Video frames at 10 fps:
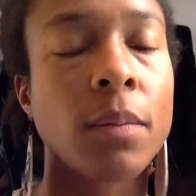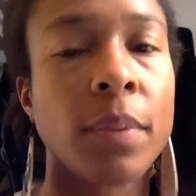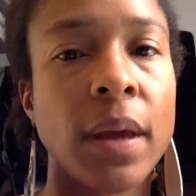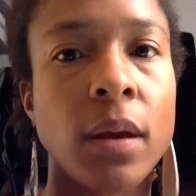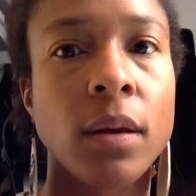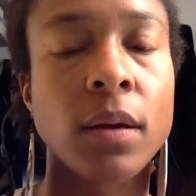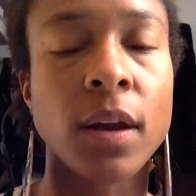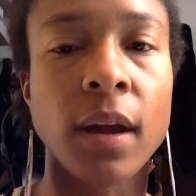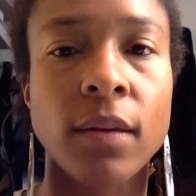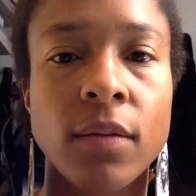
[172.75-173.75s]
being
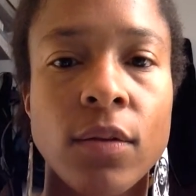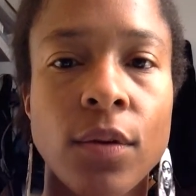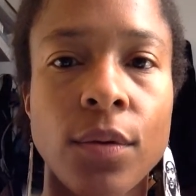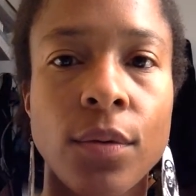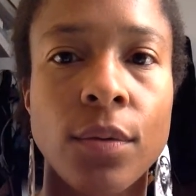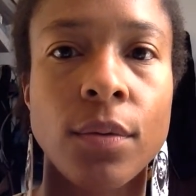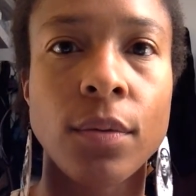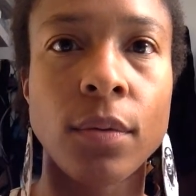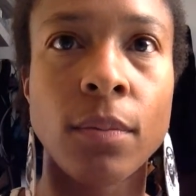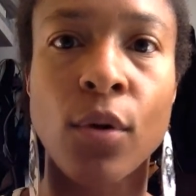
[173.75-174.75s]
connected to
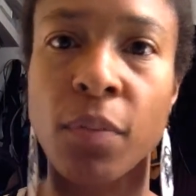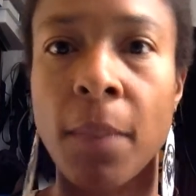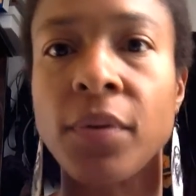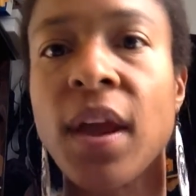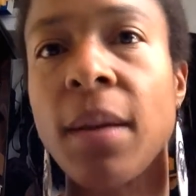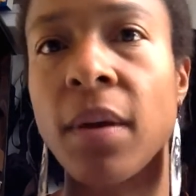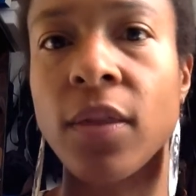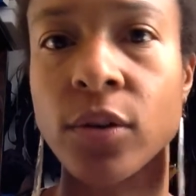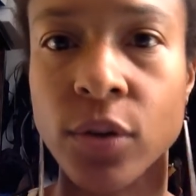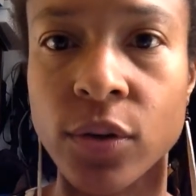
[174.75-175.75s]
most people naming
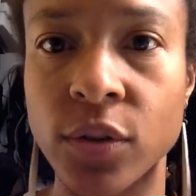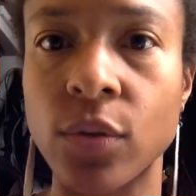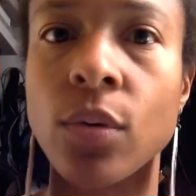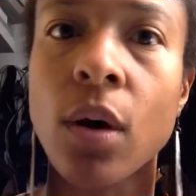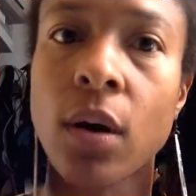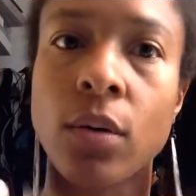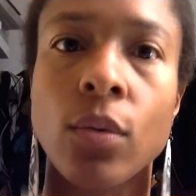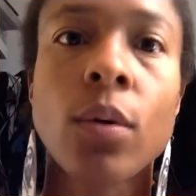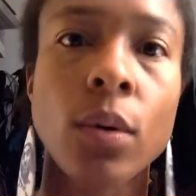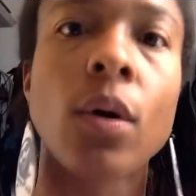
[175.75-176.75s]
their children who are
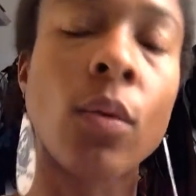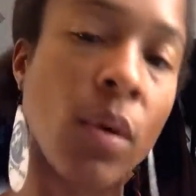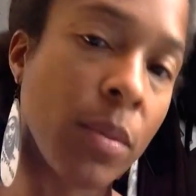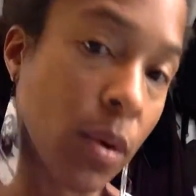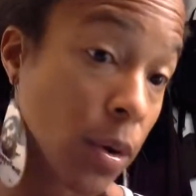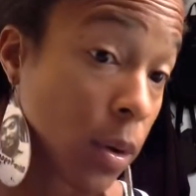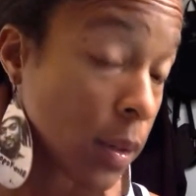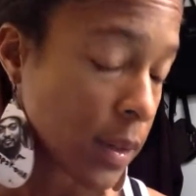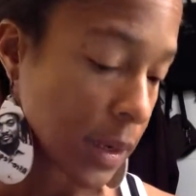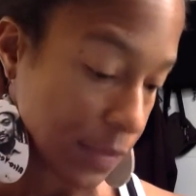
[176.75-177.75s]
women or
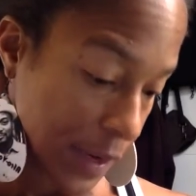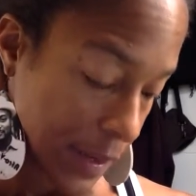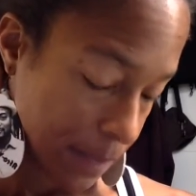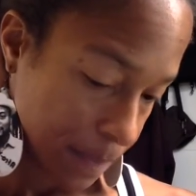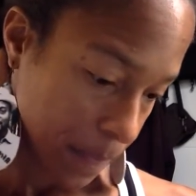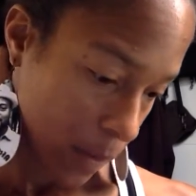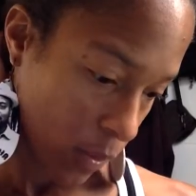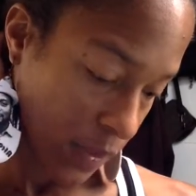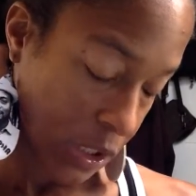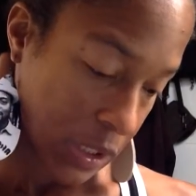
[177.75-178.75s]
girl identified
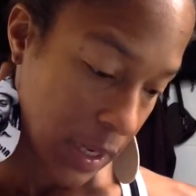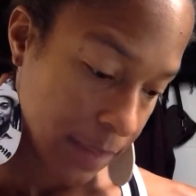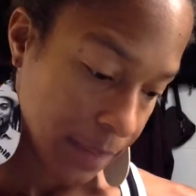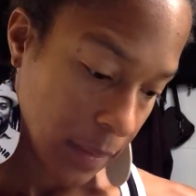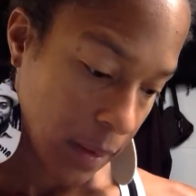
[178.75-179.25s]
with such a name.